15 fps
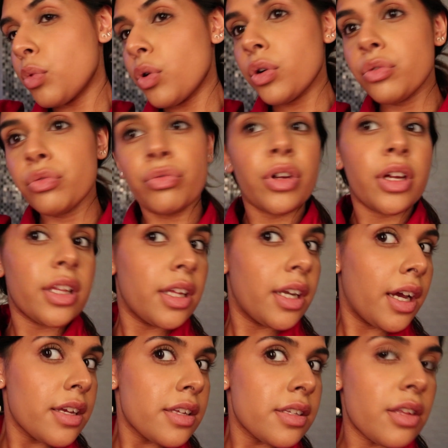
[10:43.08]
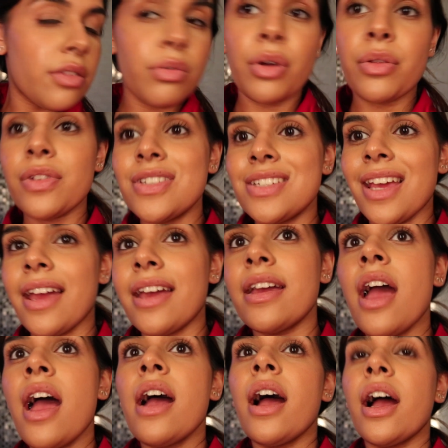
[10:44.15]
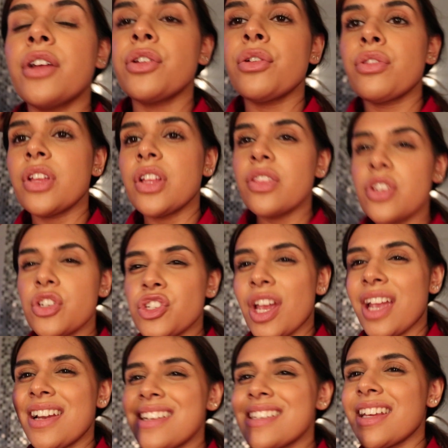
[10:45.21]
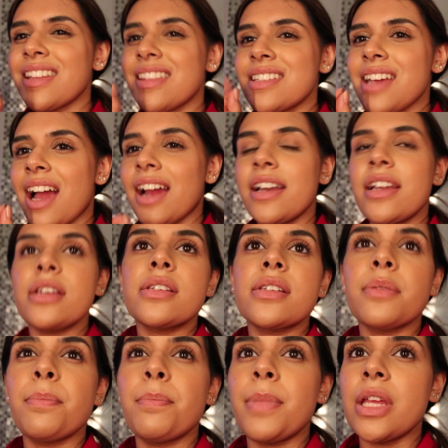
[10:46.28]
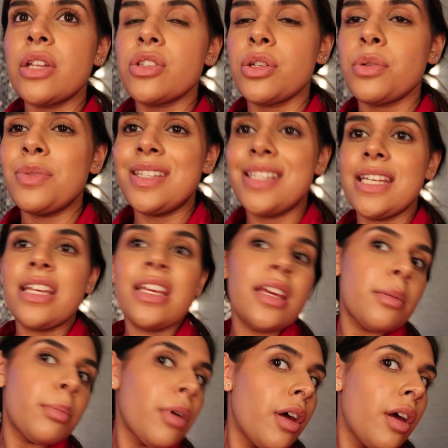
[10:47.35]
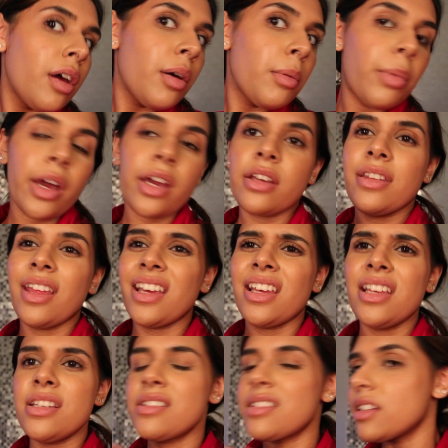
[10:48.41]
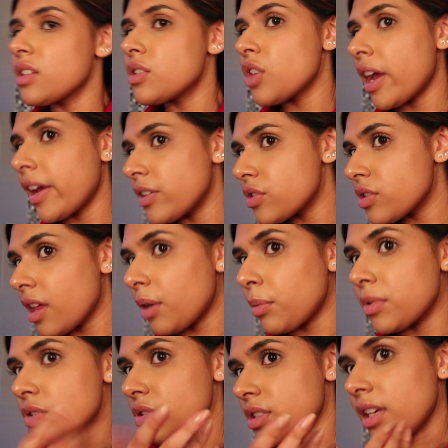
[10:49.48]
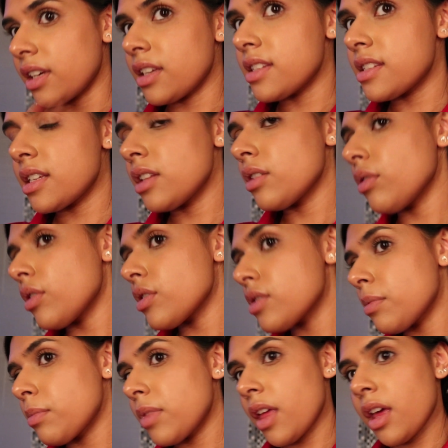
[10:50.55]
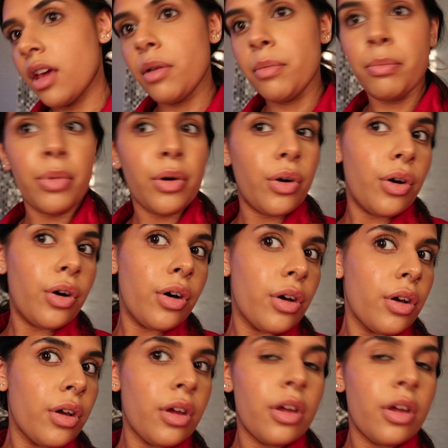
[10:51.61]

worn really nicely throughout the day. I do think the shade is like the tiniest a bit too deep. I can like easily change that with just like concealer or something, but